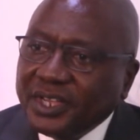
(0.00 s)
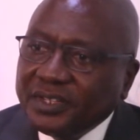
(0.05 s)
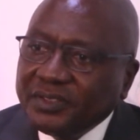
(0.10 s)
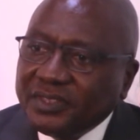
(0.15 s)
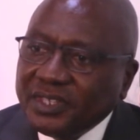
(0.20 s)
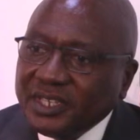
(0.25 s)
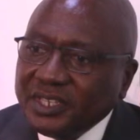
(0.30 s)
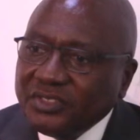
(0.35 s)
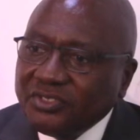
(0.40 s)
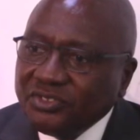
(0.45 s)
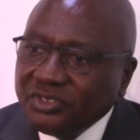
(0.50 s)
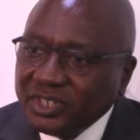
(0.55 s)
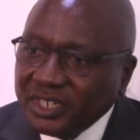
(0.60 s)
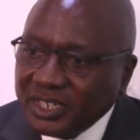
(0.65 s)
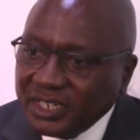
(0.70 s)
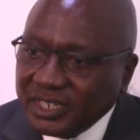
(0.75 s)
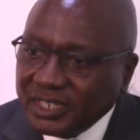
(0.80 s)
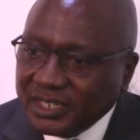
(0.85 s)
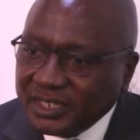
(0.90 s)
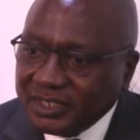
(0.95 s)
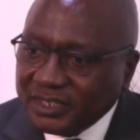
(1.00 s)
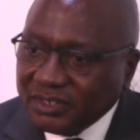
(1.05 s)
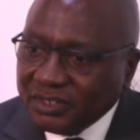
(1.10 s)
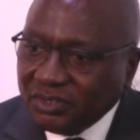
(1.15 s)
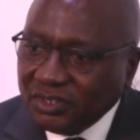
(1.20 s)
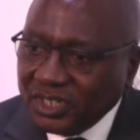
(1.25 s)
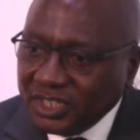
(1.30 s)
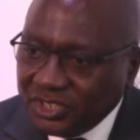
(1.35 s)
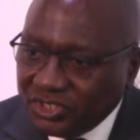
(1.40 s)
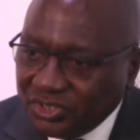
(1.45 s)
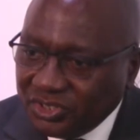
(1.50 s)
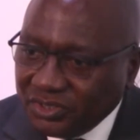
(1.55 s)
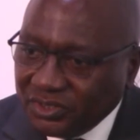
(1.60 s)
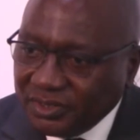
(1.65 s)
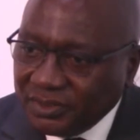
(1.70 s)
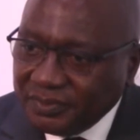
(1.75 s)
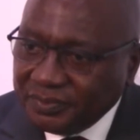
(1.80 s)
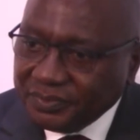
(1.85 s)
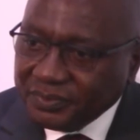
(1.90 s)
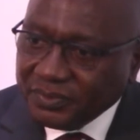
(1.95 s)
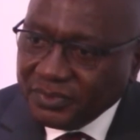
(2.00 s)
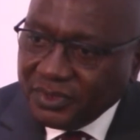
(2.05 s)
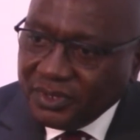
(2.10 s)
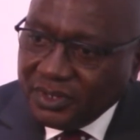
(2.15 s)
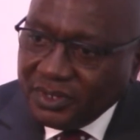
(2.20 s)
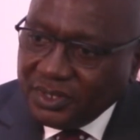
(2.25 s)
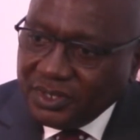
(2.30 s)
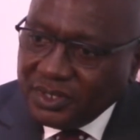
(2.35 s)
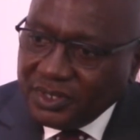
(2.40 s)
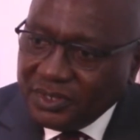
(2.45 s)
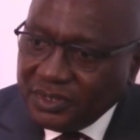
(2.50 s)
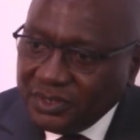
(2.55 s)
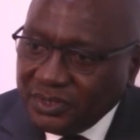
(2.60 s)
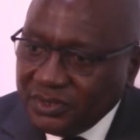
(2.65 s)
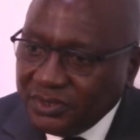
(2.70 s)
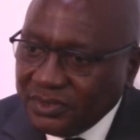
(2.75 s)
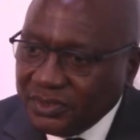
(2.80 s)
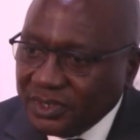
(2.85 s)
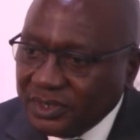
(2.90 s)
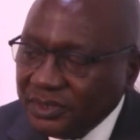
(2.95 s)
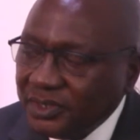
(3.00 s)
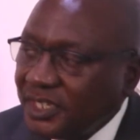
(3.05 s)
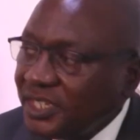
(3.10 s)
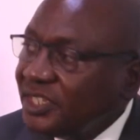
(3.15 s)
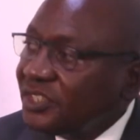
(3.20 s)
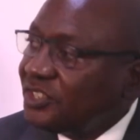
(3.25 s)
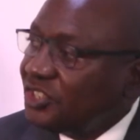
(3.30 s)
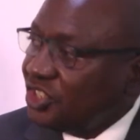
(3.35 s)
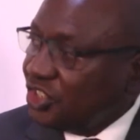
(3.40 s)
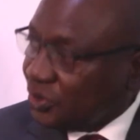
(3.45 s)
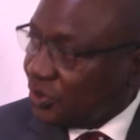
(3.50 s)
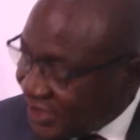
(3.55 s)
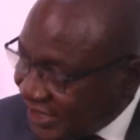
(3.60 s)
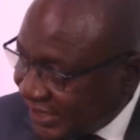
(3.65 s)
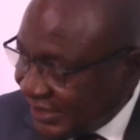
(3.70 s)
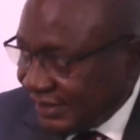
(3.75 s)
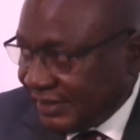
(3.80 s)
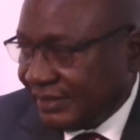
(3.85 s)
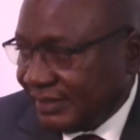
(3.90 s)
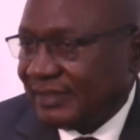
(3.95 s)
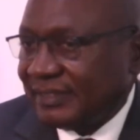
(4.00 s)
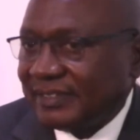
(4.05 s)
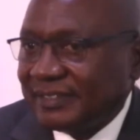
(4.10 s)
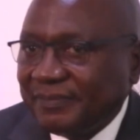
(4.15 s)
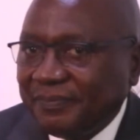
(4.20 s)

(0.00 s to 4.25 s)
The third condition is the students.